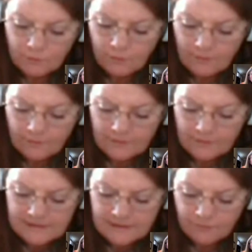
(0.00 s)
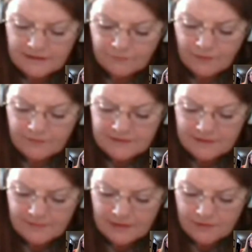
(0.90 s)
what was the
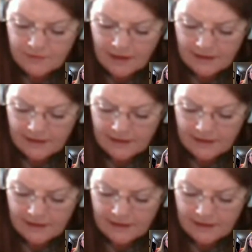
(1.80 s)
mean you got,